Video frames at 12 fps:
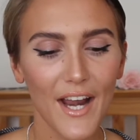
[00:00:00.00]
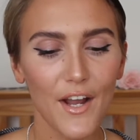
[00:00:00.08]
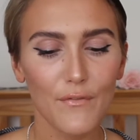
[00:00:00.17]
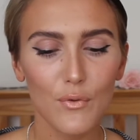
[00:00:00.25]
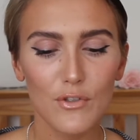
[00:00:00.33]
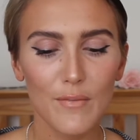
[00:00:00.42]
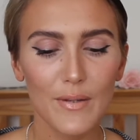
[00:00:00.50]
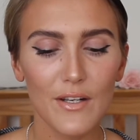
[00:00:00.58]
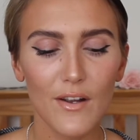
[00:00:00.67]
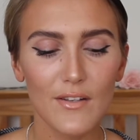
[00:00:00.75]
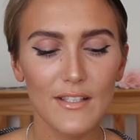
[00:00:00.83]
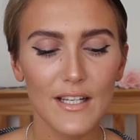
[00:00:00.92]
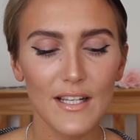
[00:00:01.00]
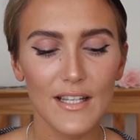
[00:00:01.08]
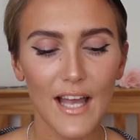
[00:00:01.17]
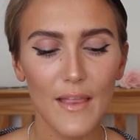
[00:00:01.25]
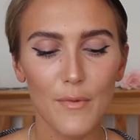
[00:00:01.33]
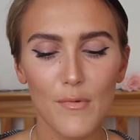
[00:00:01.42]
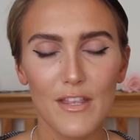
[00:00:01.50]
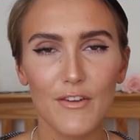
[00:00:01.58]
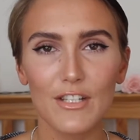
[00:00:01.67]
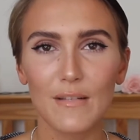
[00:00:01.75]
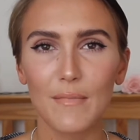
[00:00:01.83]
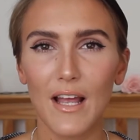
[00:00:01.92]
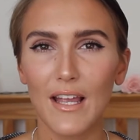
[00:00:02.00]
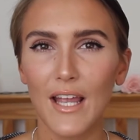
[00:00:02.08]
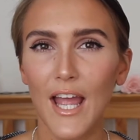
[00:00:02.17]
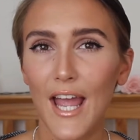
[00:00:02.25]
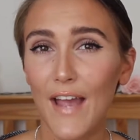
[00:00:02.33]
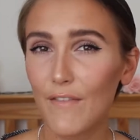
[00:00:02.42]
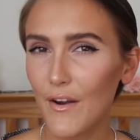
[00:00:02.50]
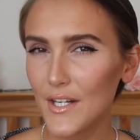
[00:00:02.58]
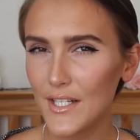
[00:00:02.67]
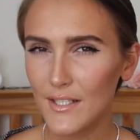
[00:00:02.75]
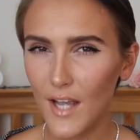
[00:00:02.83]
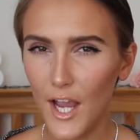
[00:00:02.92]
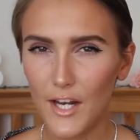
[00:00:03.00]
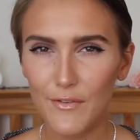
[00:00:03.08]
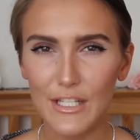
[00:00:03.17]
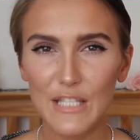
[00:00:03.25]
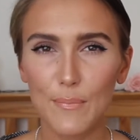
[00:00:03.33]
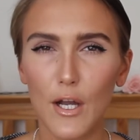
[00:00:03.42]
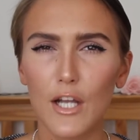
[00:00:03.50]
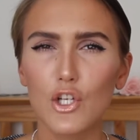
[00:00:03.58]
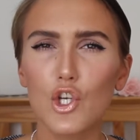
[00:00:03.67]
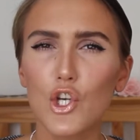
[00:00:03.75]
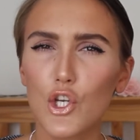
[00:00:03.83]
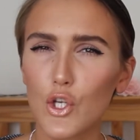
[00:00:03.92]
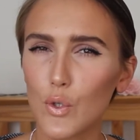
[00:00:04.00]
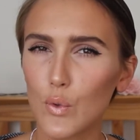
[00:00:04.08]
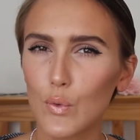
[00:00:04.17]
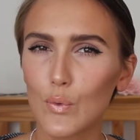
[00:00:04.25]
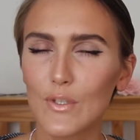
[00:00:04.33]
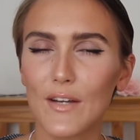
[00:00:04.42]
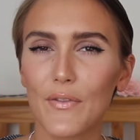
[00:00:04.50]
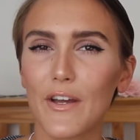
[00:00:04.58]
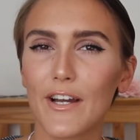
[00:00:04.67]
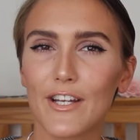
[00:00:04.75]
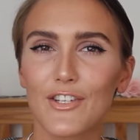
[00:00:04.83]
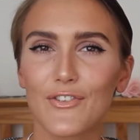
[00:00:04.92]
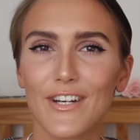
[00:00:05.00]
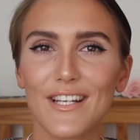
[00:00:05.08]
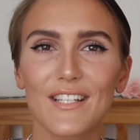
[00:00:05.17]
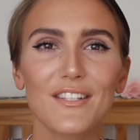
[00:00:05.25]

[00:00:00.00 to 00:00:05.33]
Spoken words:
And I've also been noticing that at the moment there are some like very designer inspired shoes on the high street.